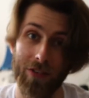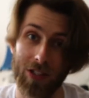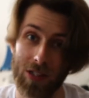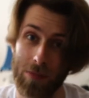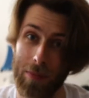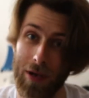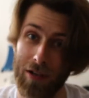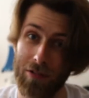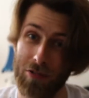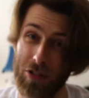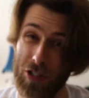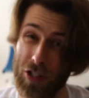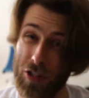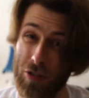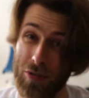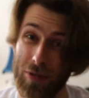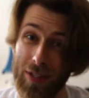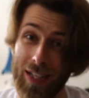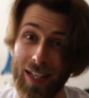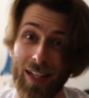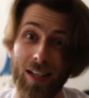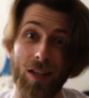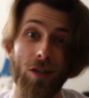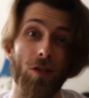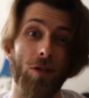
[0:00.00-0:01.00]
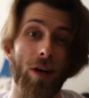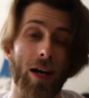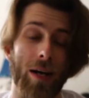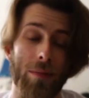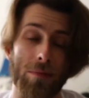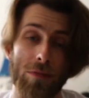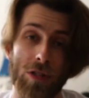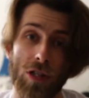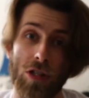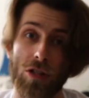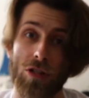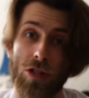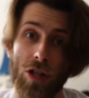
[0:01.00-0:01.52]
is about 2
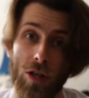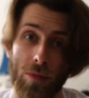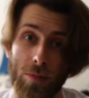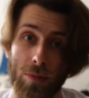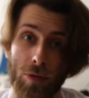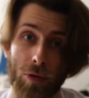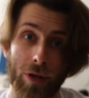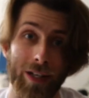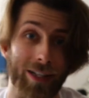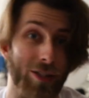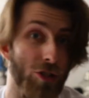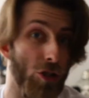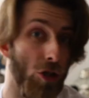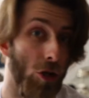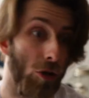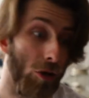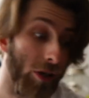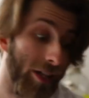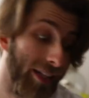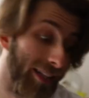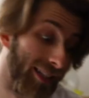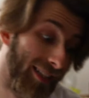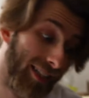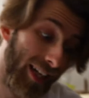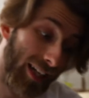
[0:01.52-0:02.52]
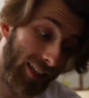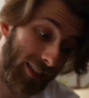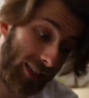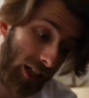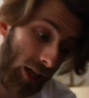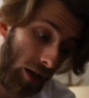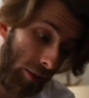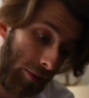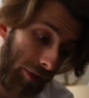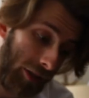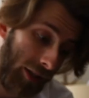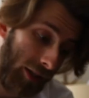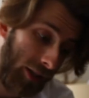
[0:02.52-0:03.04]
kilograms, so pretty chonky
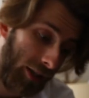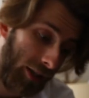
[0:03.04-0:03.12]
setup.